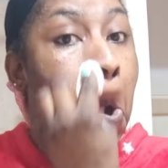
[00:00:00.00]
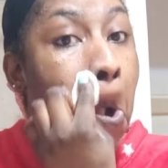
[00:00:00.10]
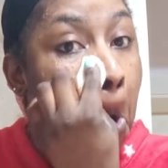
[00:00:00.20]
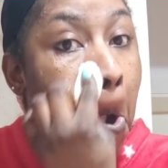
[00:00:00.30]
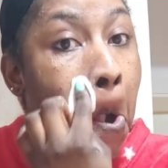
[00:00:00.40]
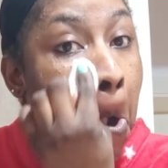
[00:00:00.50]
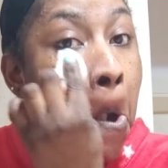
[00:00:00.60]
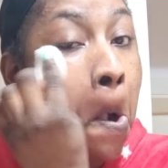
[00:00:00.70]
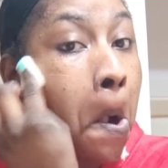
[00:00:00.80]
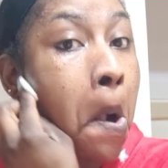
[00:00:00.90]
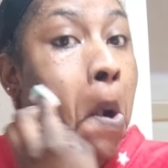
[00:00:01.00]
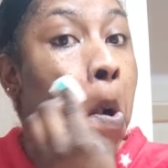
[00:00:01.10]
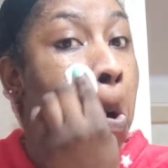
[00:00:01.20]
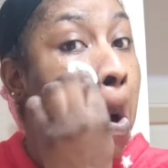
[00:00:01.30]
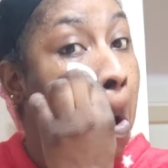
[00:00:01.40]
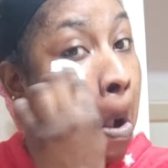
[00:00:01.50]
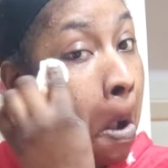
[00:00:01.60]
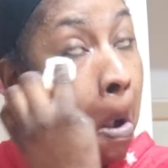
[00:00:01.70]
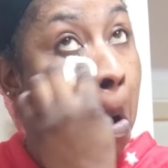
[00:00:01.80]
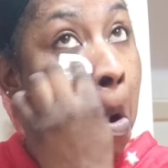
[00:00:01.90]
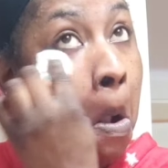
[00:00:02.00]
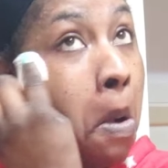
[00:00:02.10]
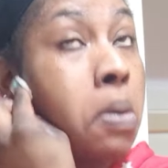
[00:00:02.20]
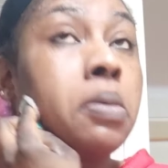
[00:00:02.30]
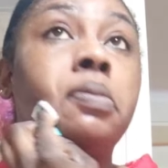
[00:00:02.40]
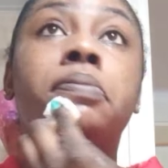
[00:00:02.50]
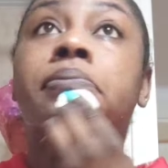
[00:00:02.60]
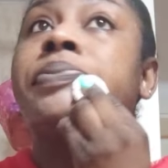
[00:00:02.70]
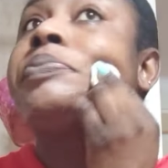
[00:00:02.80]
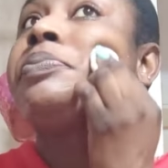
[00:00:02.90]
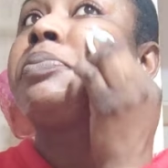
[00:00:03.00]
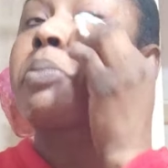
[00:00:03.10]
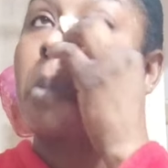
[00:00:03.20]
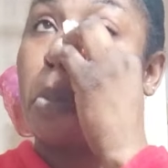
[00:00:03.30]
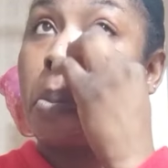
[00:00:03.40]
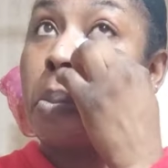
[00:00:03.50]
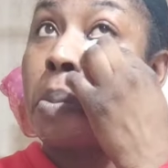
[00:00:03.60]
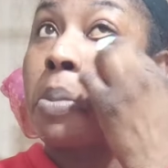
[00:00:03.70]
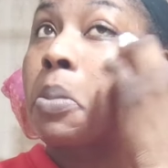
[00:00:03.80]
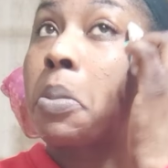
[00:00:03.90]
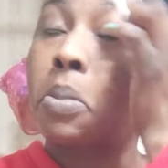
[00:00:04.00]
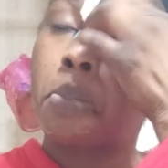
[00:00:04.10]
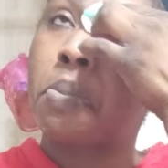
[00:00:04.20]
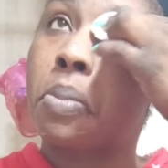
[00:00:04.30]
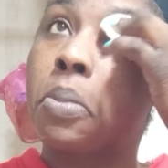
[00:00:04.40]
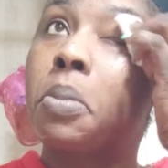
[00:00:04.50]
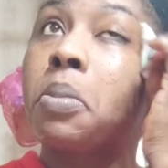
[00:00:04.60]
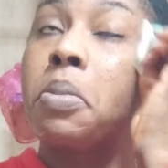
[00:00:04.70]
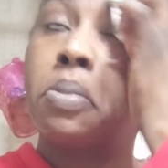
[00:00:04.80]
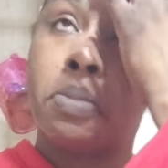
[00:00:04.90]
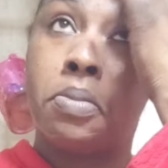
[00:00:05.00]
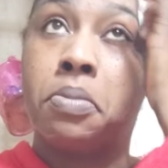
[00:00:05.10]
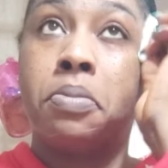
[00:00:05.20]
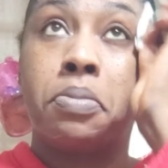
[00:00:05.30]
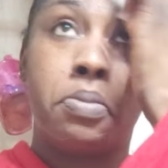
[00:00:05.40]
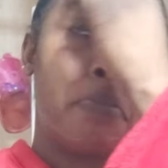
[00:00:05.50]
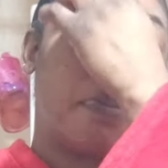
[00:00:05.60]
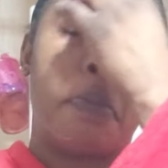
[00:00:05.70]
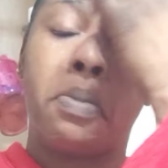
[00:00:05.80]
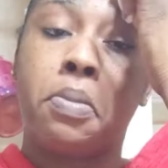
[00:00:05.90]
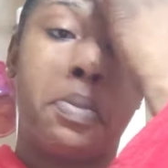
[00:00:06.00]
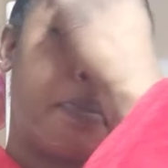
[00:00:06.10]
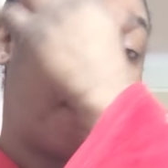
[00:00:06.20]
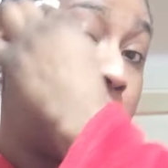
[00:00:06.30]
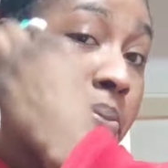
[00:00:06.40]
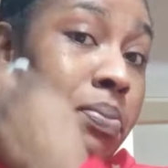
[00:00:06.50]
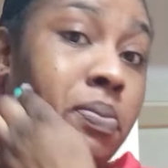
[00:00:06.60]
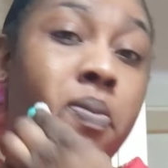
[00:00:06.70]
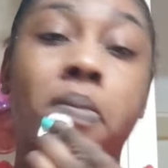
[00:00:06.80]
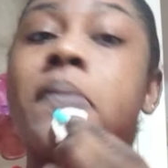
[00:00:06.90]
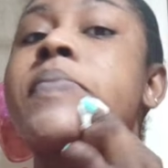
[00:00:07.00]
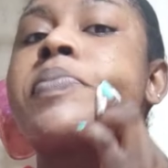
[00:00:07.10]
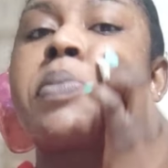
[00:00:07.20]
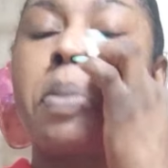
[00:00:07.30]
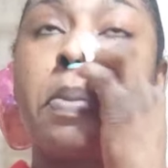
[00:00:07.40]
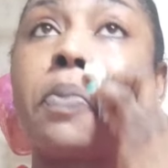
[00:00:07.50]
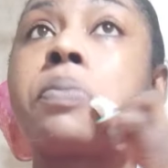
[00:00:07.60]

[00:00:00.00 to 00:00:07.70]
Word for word: that is it so I make sure I clean thoroughly my eye side ear side